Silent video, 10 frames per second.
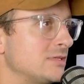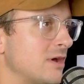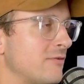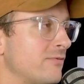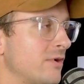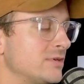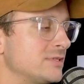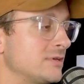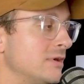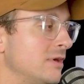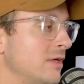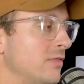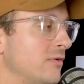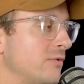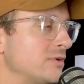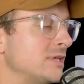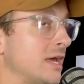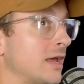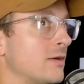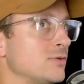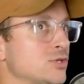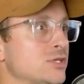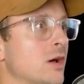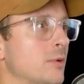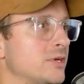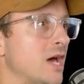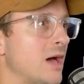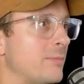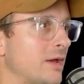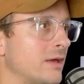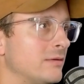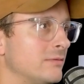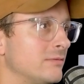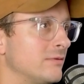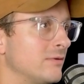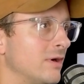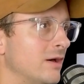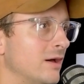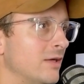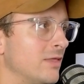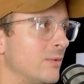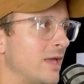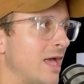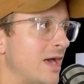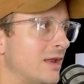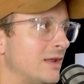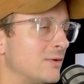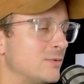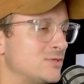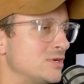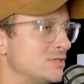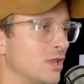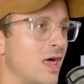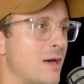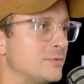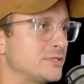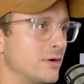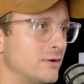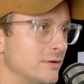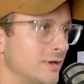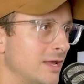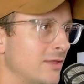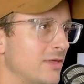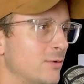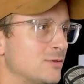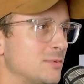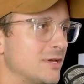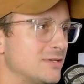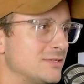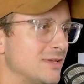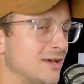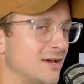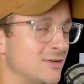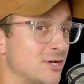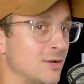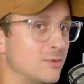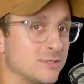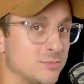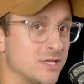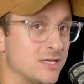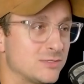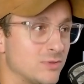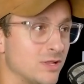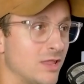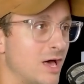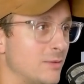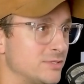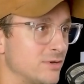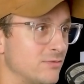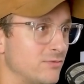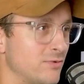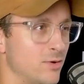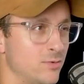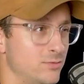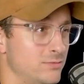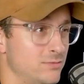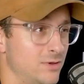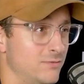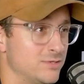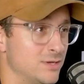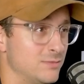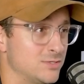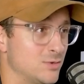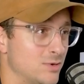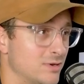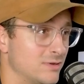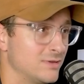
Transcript: It's the first like summer topic that we had, and it was just lobster. And I think it was because Jenna was obsessed with a lobster phone of some sort.